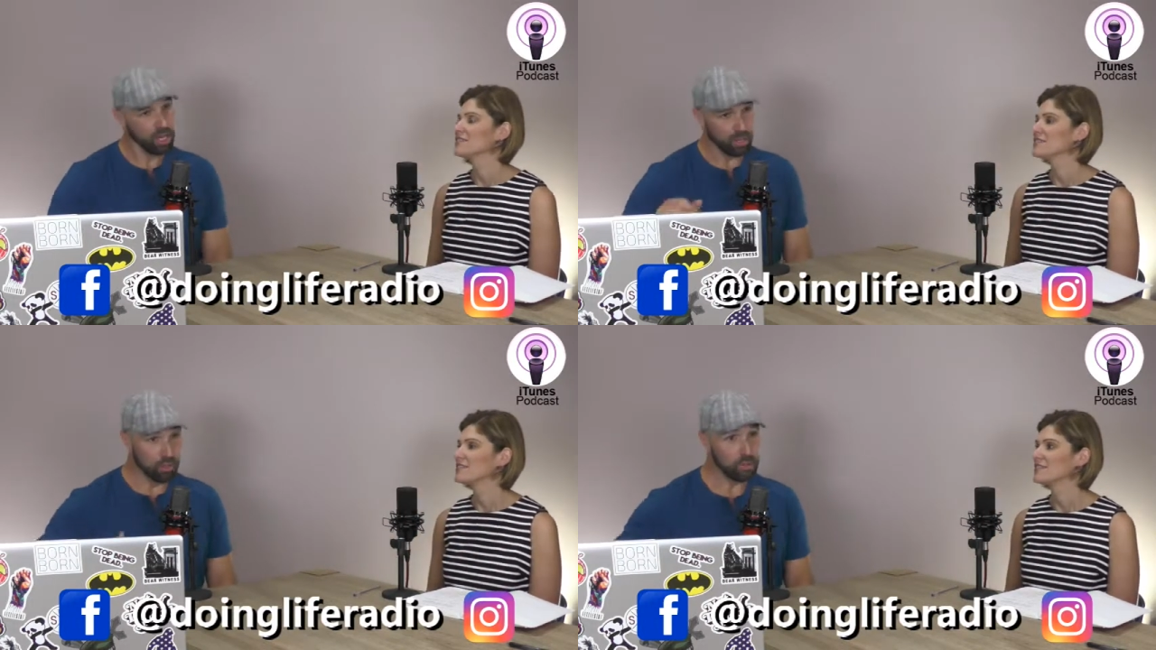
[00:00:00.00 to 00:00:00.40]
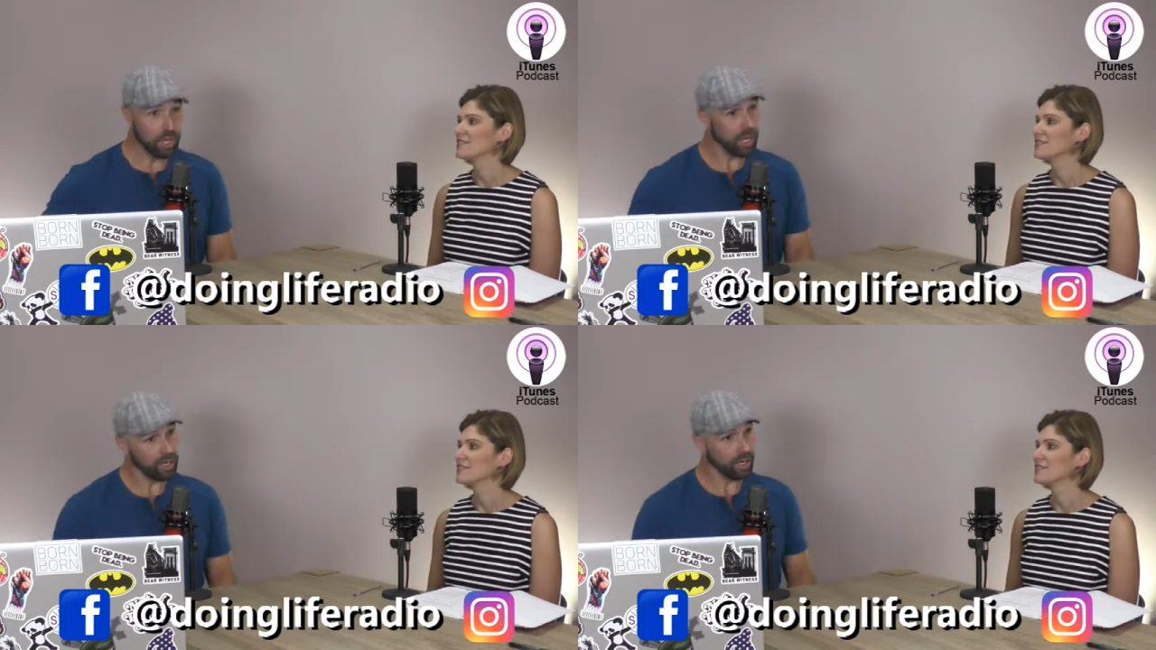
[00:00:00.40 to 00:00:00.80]
Speaker 1: you
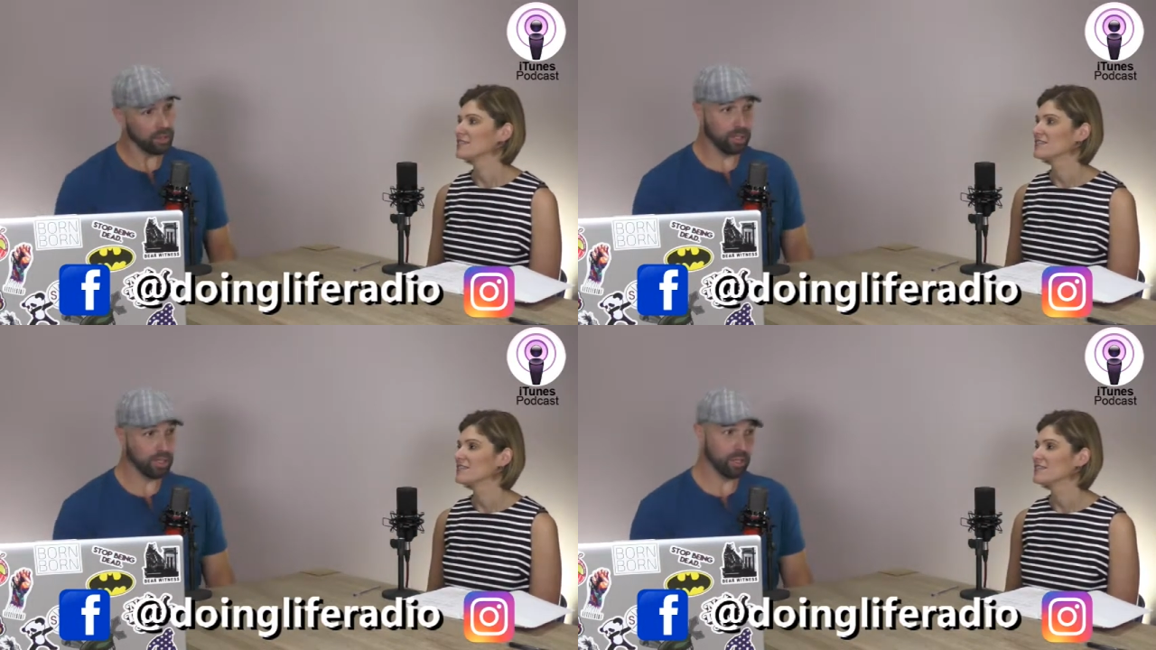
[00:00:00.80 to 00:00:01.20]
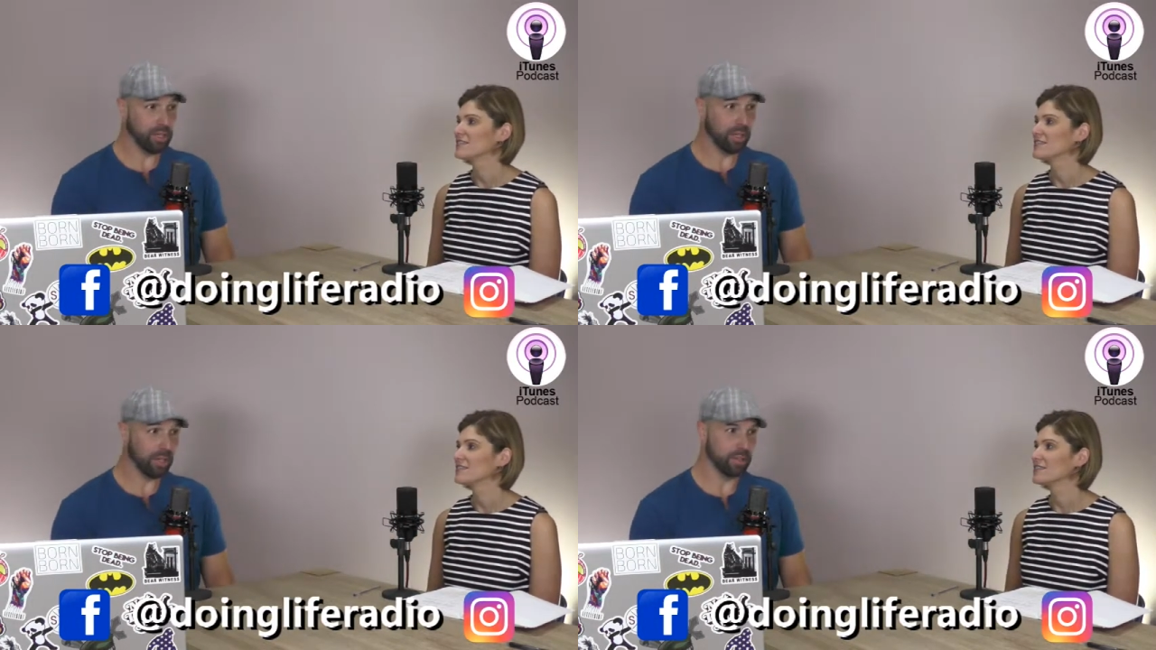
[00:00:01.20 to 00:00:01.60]
cannot lick your
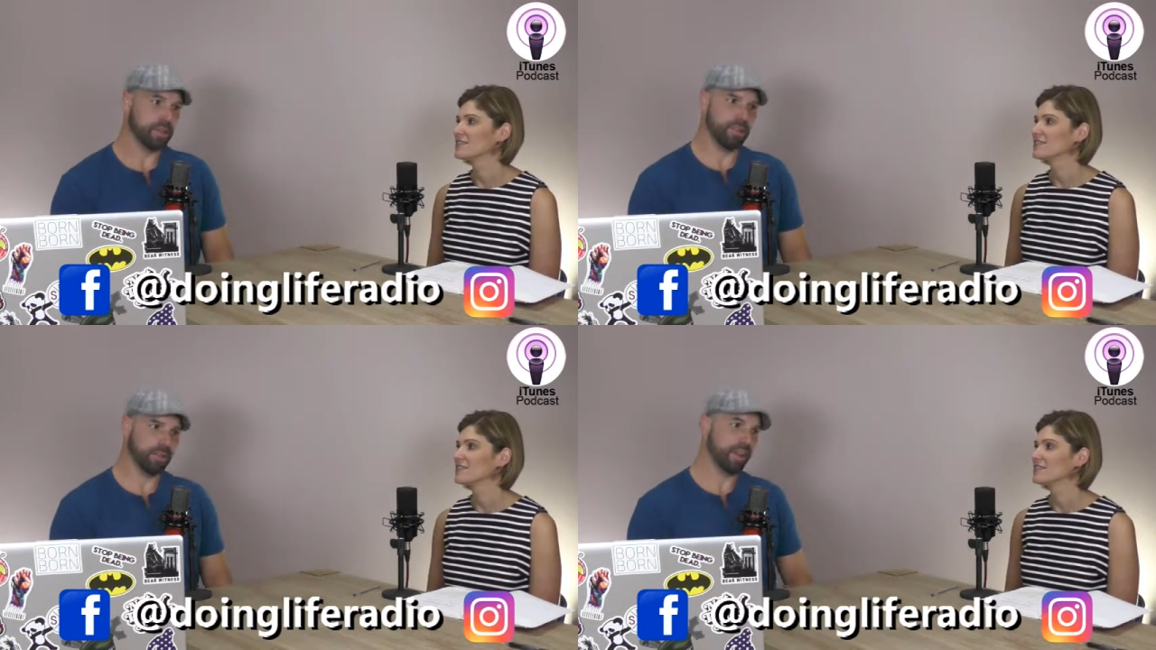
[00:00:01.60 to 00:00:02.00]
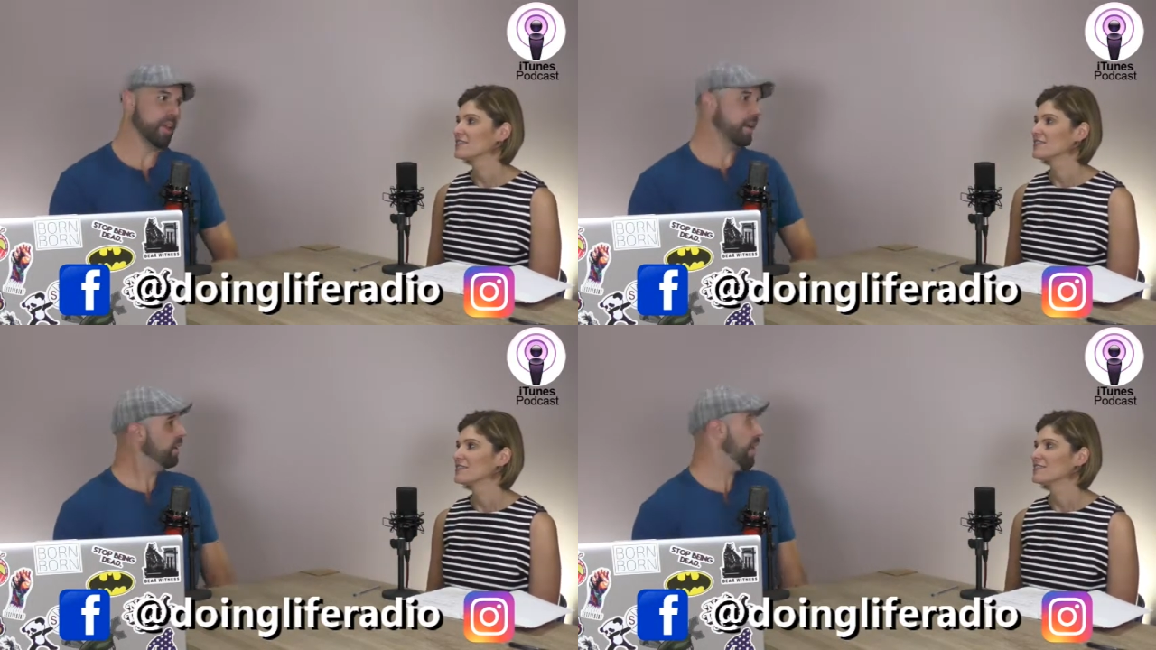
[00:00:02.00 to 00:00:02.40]
ears. Oh
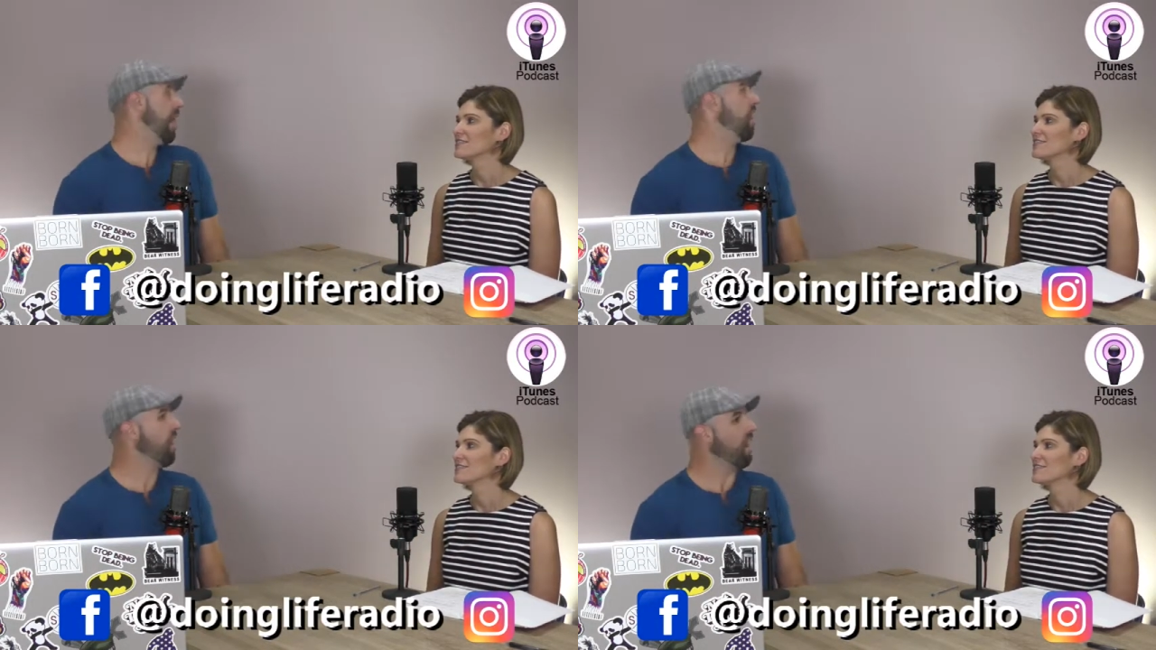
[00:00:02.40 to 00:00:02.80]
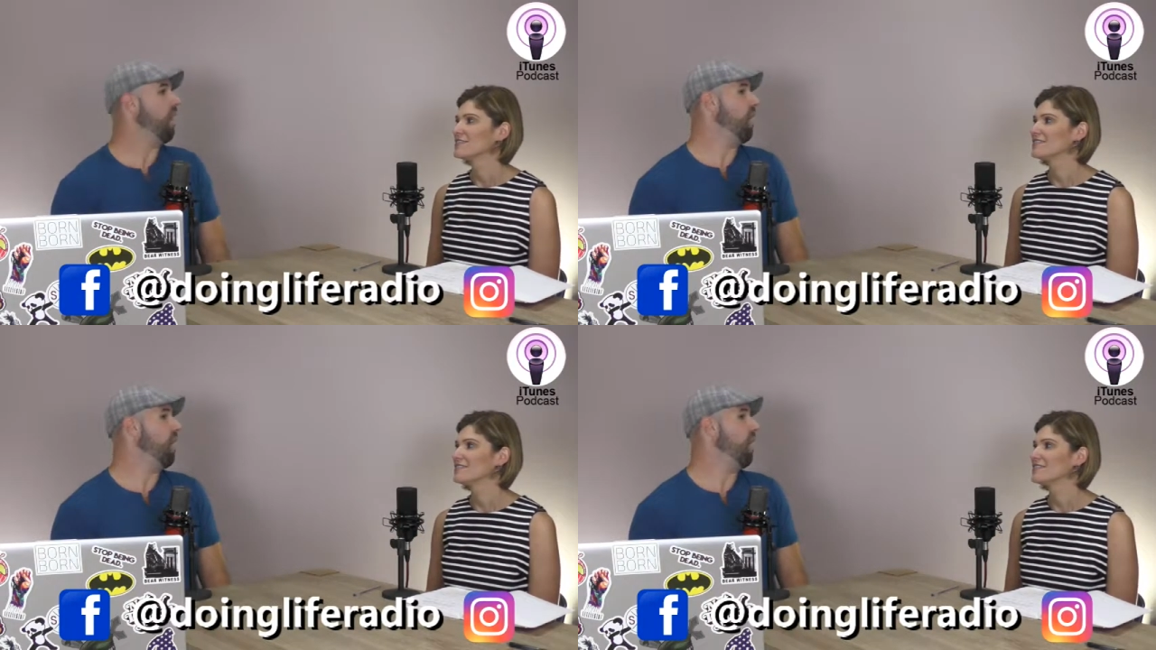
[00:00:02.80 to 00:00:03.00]
yeah, uh, uh,